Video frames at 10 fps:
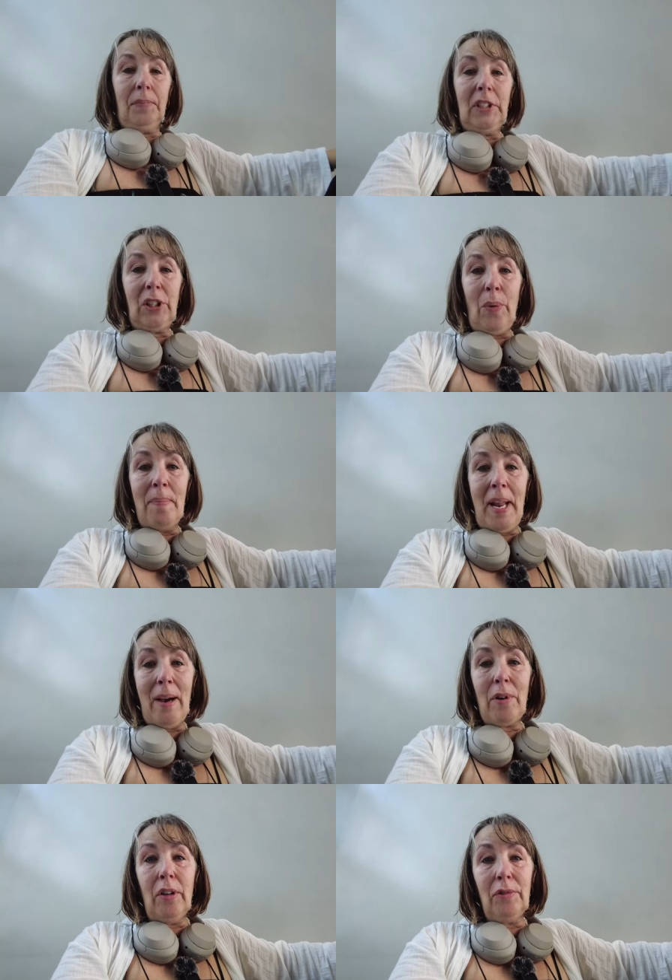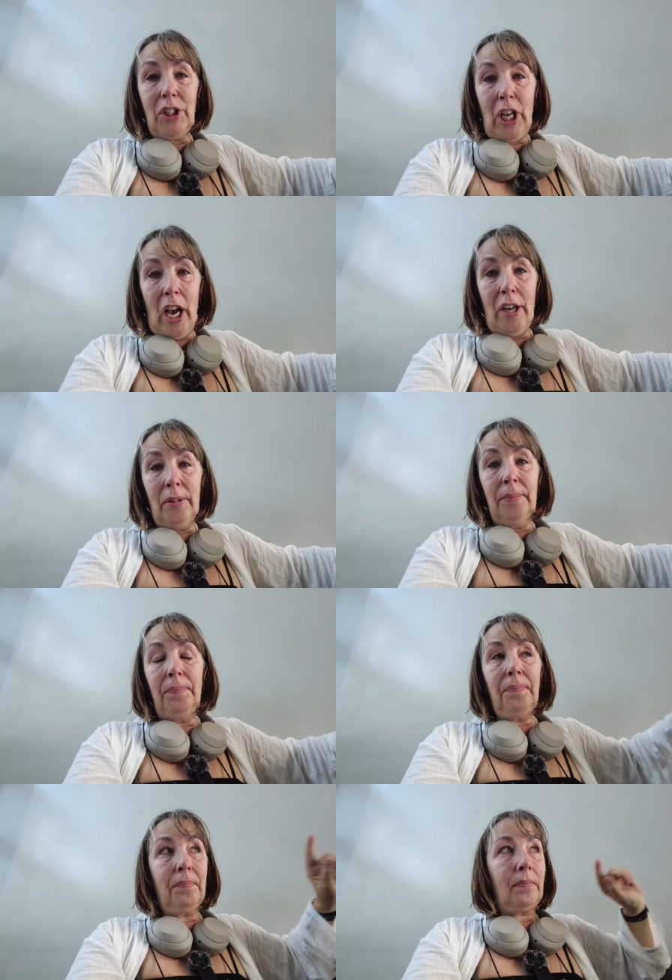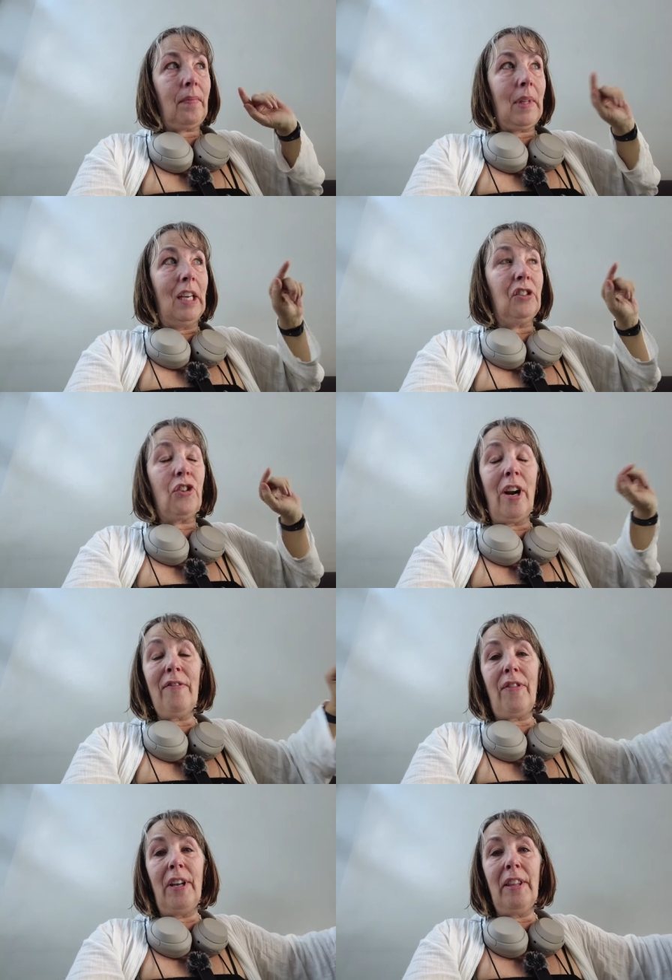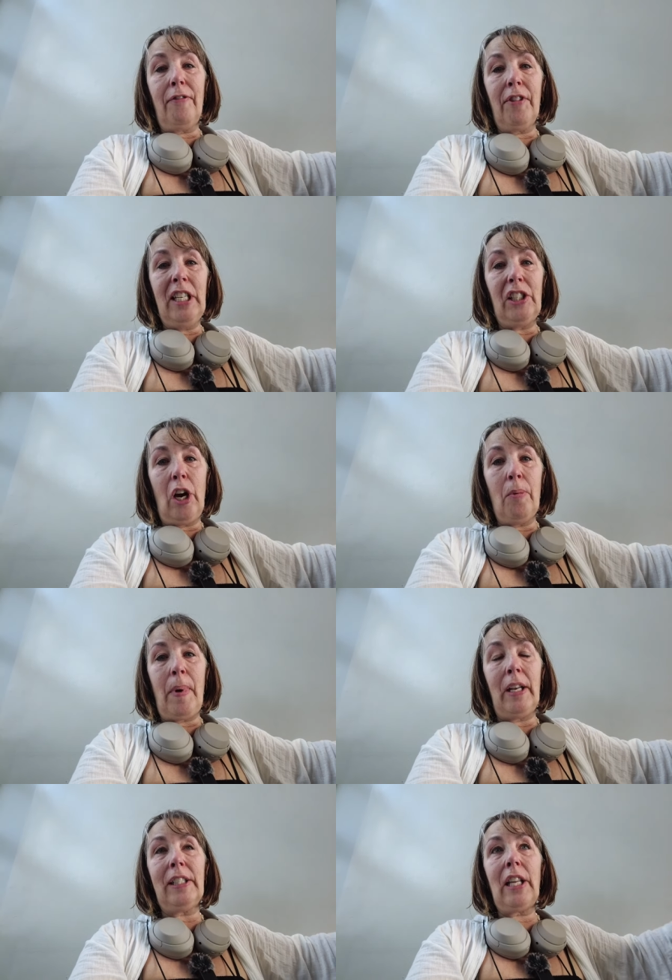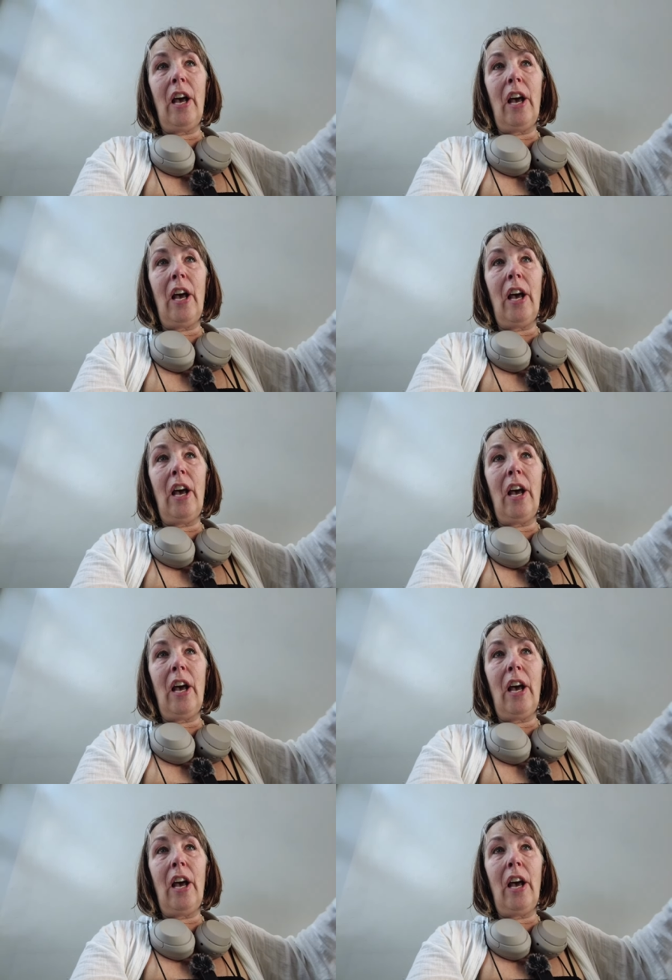So I'm now going to go and try and find the free shuttle bus